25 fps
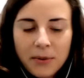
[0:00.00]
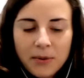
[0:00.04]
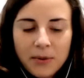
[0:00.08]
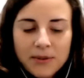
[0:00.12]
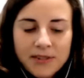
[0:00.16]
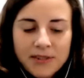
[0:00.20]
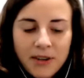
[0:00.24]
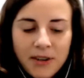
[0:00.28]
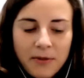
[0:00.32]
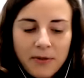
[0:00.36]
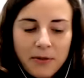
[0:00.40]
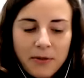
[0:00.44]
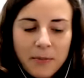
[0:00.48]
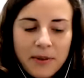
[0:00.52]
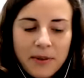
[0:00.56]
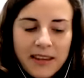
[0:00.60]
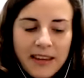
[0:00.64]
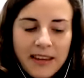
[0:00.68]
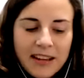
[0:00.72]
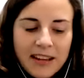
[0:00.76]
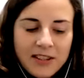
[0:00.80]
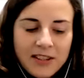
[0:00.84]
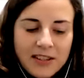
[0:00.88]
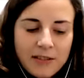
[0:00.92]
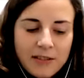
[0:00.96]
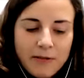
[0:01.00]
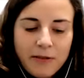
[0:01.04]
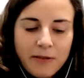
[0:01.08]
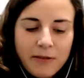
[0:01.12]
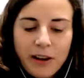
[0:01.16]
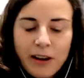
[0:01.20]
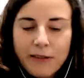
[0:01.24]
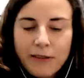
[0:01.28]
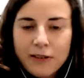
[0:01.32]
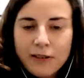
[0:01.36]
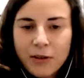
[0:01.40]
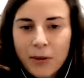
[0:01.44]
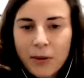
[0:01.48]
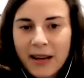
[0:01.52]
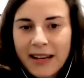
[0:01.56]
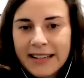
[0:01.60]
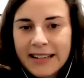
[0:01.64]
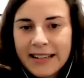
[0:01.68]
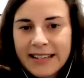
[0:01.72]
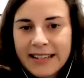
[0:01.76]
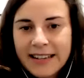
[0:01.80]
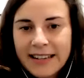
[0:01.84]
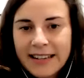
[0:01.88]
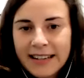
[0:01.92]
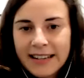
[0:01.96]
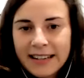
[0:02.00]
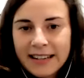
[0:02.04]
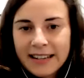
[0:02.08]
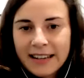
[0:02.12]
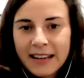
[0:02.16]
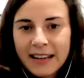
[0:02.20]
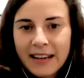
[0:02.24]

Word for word: So from the ages of five to 18,